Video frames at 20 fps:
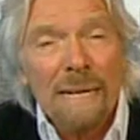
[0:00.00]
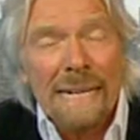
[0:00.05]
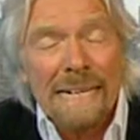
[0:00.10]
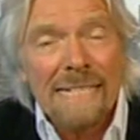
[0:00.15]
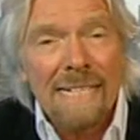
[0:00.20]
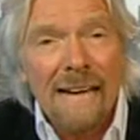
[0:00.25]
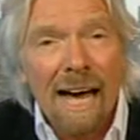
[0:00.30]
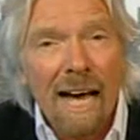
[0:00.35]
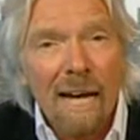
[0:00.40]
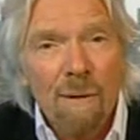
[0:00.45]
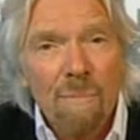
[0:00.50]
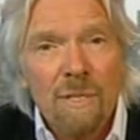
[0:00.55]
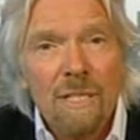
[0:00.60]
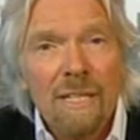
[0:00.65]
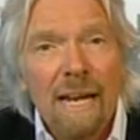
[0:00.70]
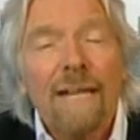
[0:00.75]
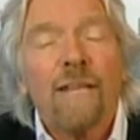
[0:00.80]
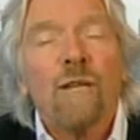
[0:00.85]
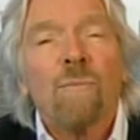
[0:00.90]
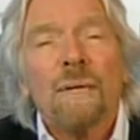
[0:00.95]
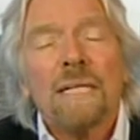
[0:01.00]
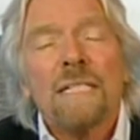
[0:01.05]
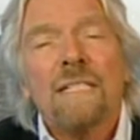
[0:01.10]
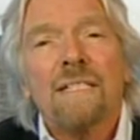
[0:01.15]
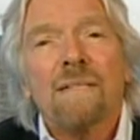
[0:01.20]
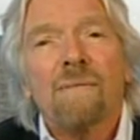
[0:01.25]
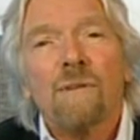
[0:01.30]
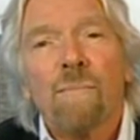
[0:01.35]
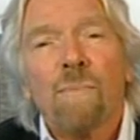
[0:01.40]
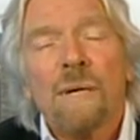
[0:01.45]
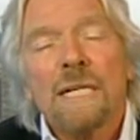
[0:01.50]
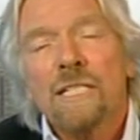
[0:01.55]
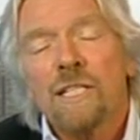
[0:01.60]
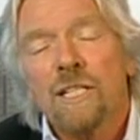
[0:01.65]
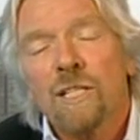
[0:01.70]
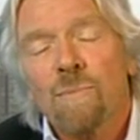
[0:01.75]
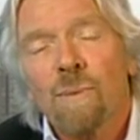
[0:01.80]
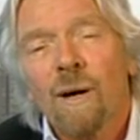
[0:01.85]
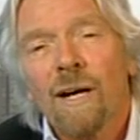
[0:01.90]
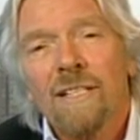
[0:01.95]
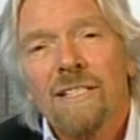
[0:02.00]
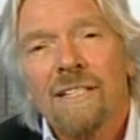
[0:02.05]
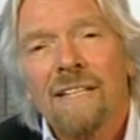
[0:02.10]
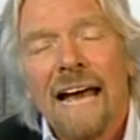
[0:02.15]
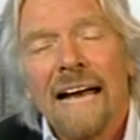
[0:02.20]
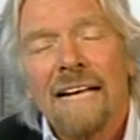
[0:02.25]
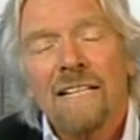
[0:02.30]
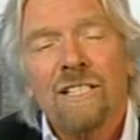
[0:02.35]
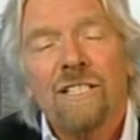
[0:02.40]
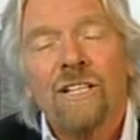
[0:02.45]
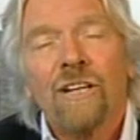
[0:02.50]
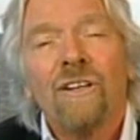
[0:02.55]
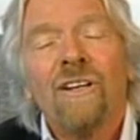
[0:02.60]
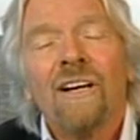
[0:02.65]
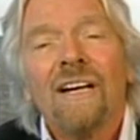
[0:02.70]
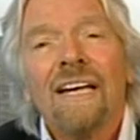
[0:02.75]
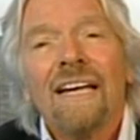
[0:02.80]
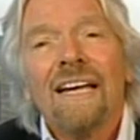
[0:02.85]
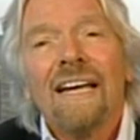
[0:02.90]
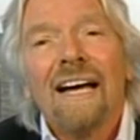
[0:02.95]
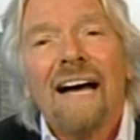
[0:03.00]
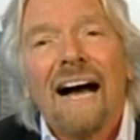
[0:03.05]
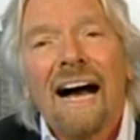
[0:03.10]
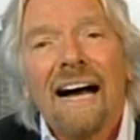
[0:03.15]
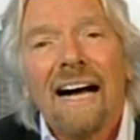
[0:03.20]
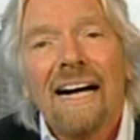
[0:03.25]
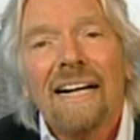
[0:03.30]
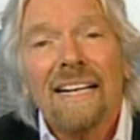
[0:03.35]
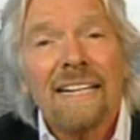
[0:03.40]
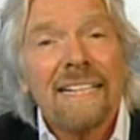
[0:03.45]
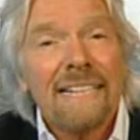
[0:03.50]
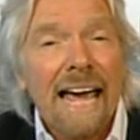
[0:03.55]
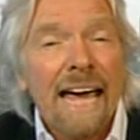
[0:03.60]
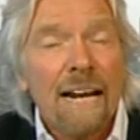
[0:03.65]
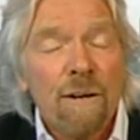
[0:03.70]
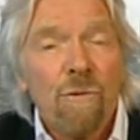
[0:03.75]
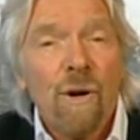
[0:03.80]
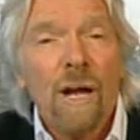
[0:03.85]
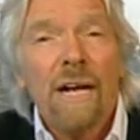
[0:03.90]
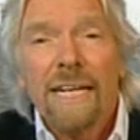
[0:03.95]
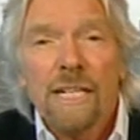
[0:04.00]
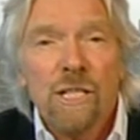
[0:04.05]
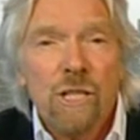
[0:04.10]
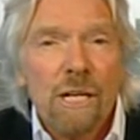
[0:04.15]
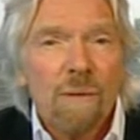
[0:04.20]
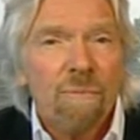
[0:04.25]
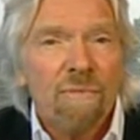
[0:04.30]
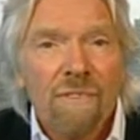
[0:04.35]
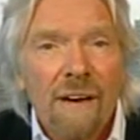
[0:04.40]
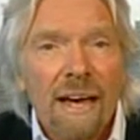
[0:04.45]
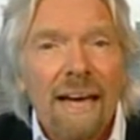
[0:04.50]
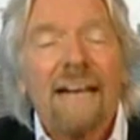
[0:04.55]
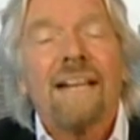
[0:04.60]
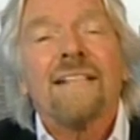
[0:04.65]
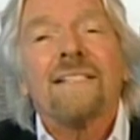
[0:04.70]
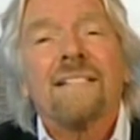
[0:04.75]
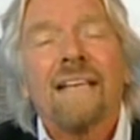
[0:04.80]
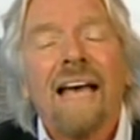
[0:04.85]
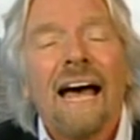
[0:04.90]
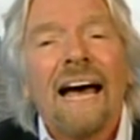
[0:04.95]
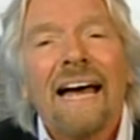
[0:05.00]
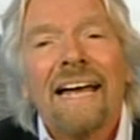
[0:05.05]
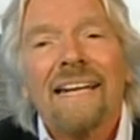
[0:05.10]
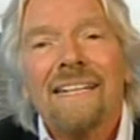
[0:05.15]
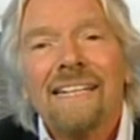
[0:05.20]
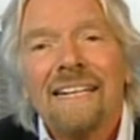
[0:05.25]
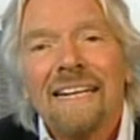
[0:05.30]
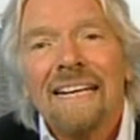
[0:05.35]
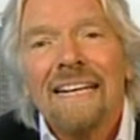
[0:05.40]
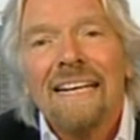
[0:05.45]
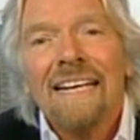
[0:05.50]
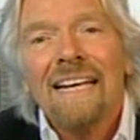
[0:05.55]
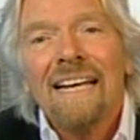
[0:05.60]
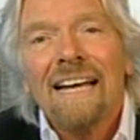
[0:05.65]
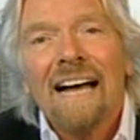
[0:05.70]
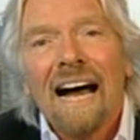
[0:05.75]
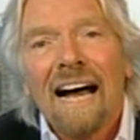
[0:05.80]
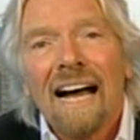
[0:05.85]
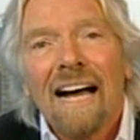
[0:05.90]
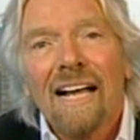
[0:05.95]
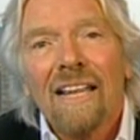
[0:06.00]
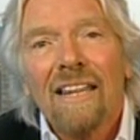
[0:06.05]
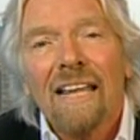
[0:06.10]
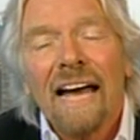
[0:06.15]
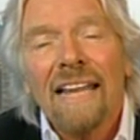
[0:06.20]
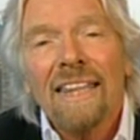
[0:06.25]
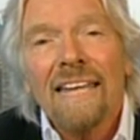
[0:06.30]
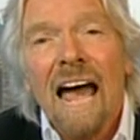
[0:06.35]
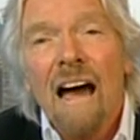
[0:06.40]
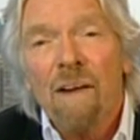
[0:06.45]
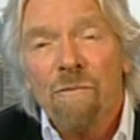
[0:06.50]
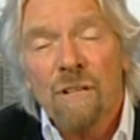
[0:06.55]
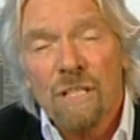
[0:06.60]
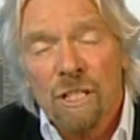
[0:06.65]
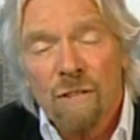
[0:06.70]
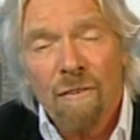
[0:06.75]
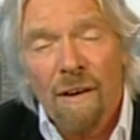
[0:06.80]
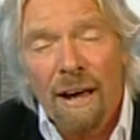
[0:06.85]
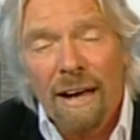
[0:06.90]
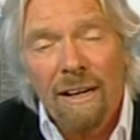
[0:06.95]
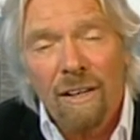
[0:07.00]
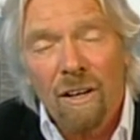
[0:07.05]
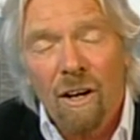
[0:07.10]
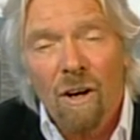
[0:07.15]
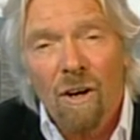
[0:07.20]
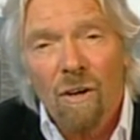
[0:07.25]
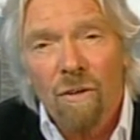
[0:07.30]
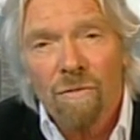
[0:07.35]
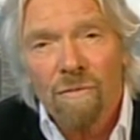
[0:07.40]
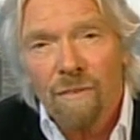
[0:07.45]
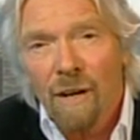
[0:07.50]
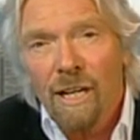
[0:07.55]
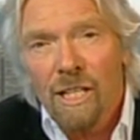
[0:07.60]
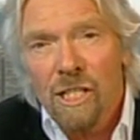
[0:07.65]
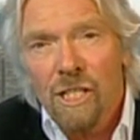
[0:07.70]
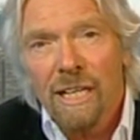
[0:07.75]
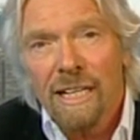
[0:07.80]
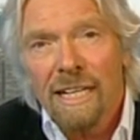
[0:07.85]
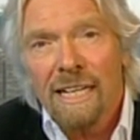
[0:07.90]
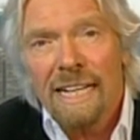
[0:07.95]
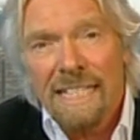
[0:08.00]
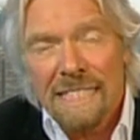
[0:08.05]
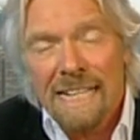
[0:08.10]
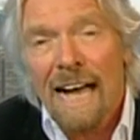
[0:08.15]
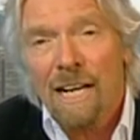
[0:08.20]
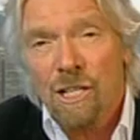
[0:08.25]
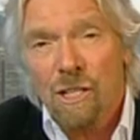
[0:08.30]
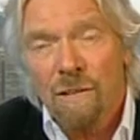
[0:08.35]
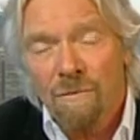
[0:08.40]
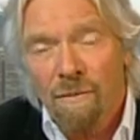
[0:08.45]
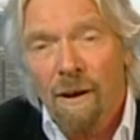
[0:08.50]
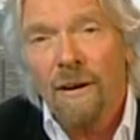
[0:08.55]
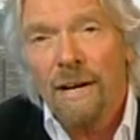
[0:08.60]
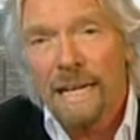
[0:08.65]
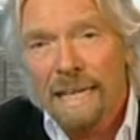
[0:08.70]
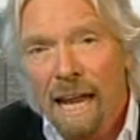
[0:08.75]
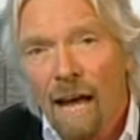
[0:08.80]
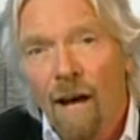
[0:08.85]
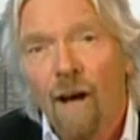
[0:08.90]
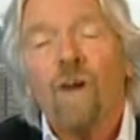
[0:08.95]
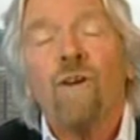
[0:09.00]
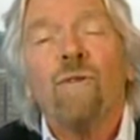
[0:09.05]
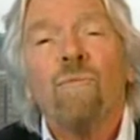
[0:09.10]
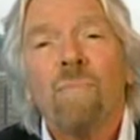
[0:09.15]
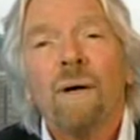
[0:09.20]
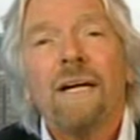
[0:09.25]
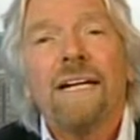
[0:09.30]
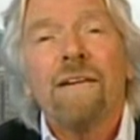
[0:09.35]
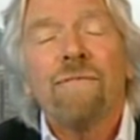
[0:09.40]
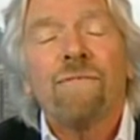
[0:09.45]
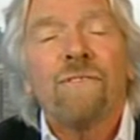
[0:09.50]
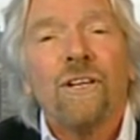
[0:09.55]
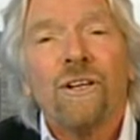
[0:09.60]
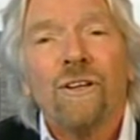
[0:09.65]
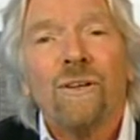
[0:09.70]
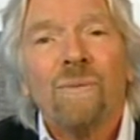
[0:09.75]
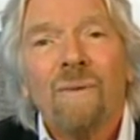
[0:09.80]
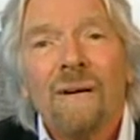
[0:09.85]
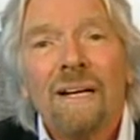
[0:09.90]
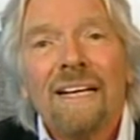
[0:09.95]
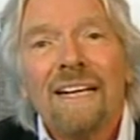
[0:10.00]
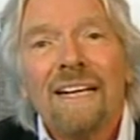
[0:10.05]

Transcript: peak times like the, bus the business person has to uh, can get really cheap fares. And, uh, and the average fare on Virgin is actually very low. But if you,